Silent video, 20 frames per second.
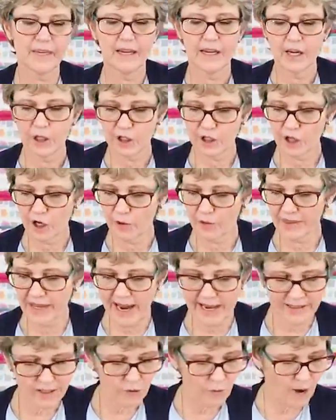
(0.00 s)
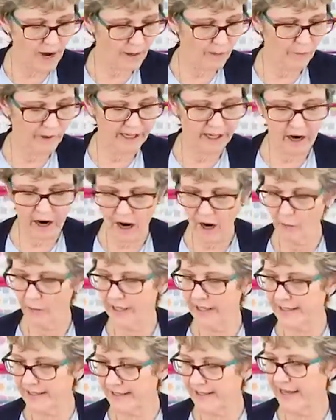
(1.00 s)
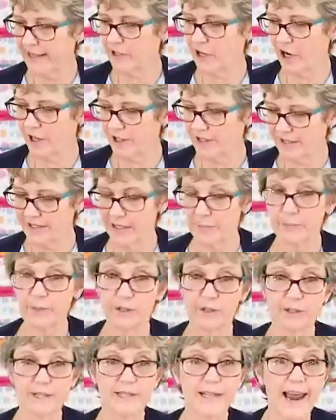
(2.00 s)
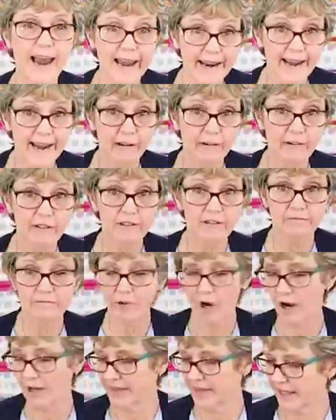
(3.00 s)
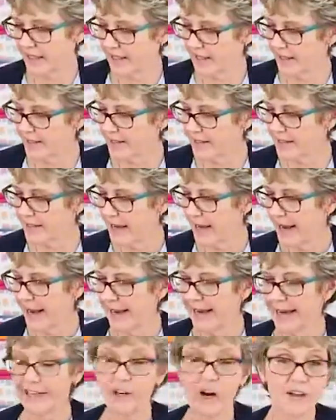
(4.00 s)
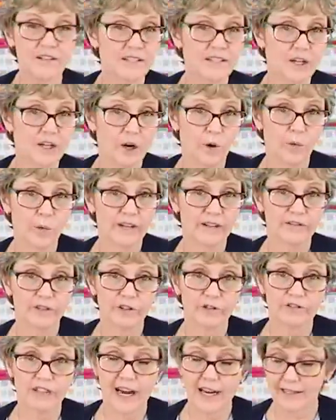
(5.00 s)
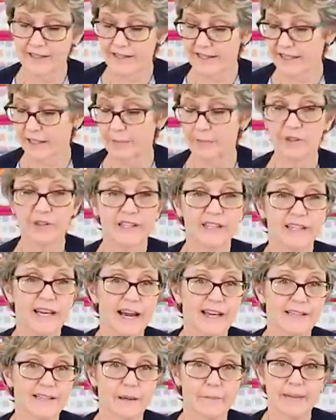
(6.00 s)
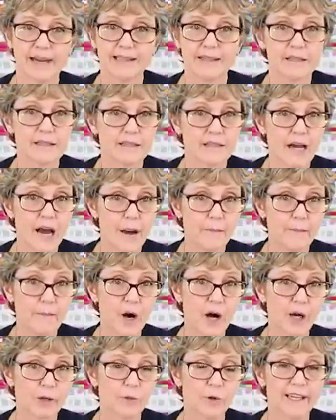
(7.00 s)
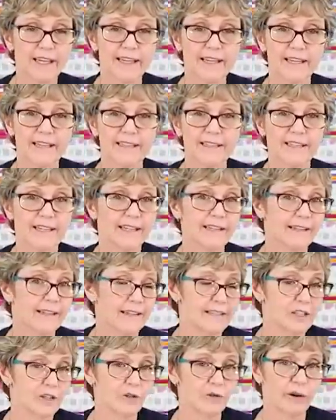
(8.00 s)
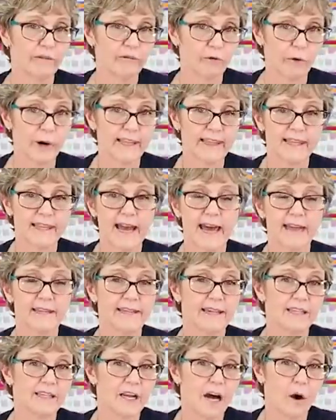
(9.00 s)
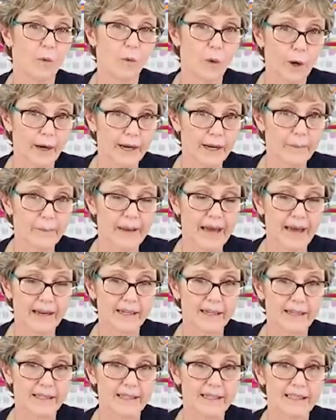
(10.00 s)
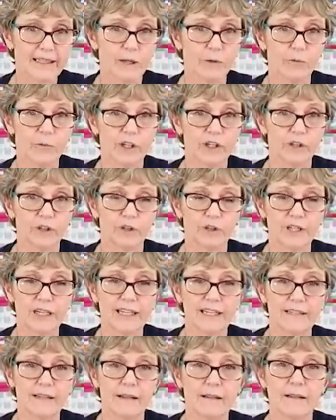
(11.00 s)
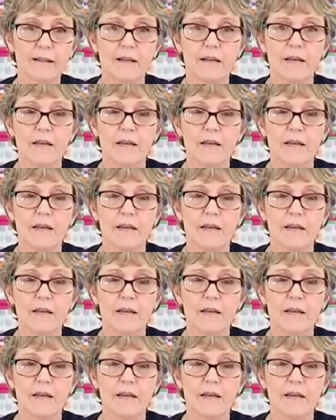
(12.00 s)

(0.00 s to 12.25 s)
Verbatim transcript: So that's why we always let our zippers hang out on the ends. It also, if you've got a zipper that has a metal stop on one end, it lets you avoid that and not worry about hitting it with your needle.